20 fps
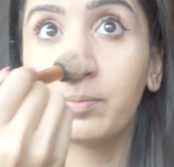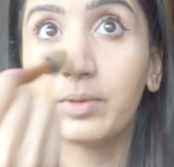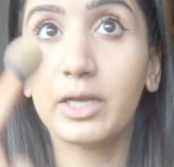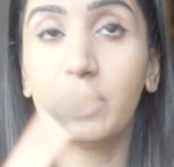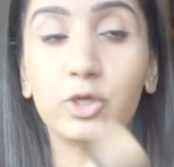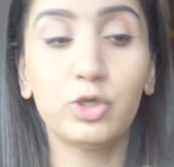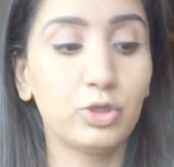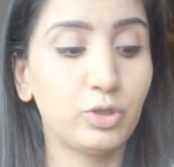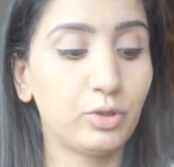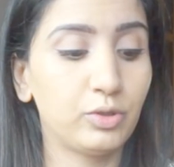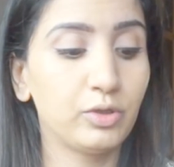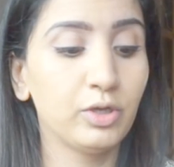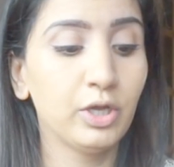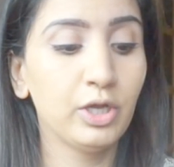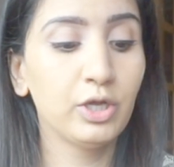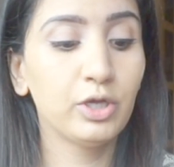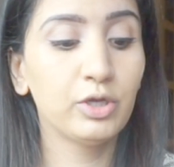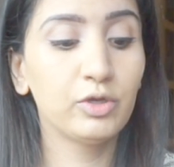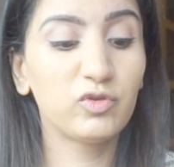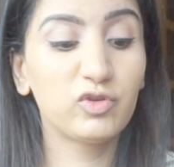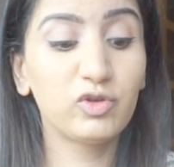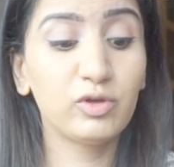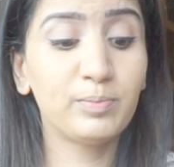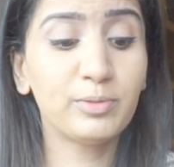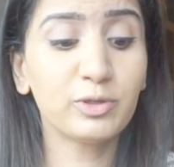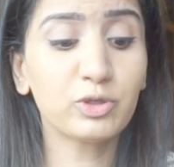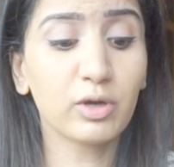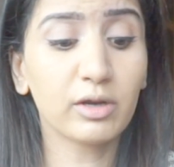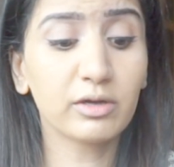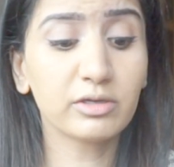been to
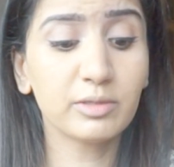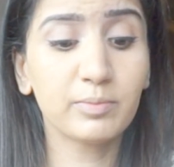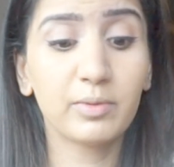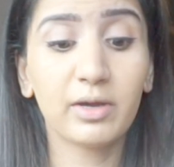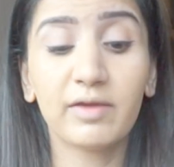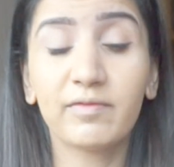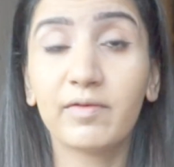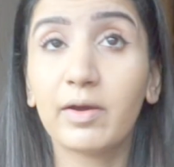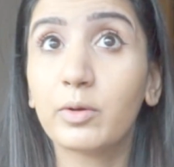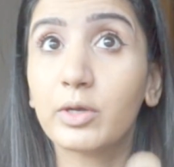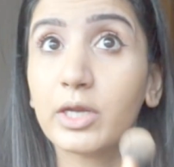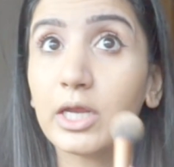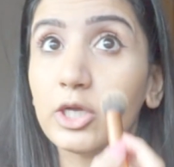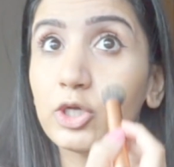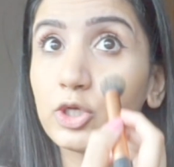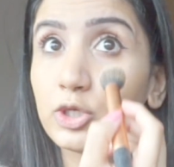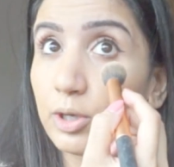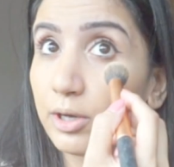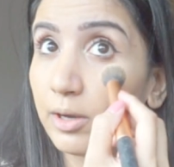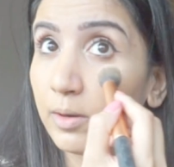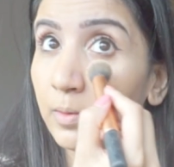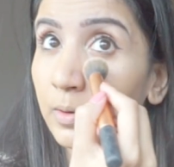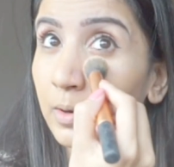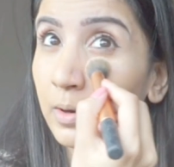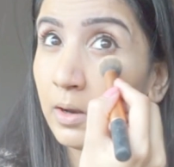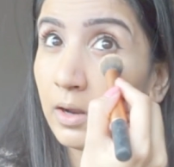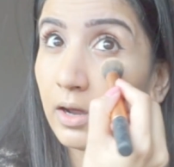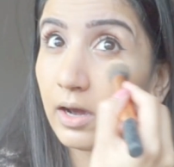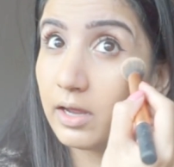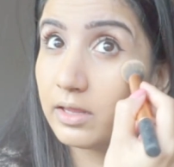Superdrug to buy a foundation,
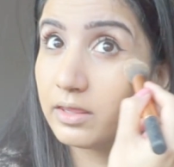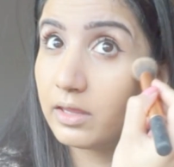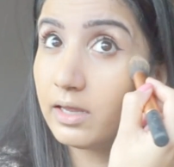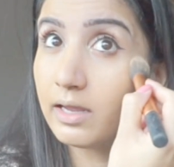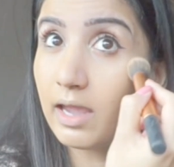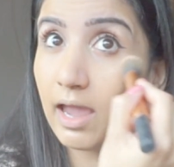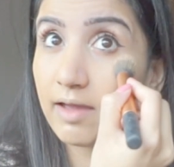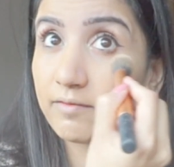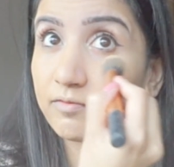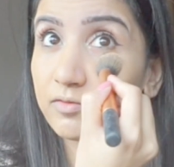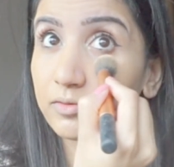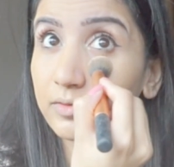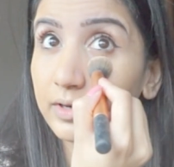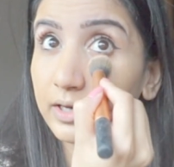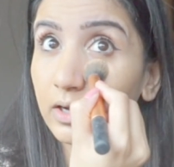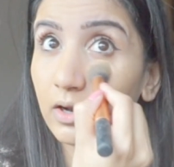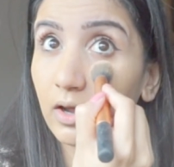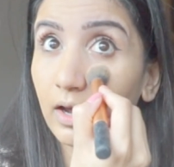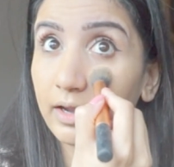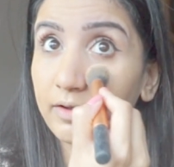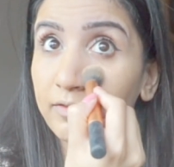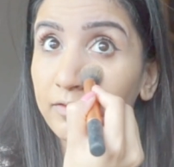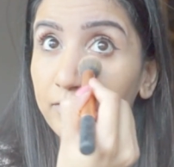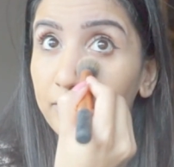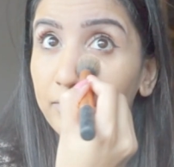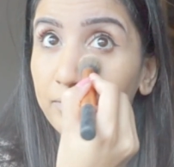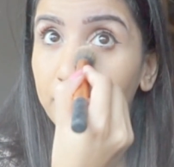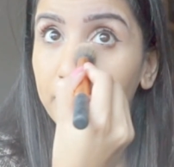I think, ever in life.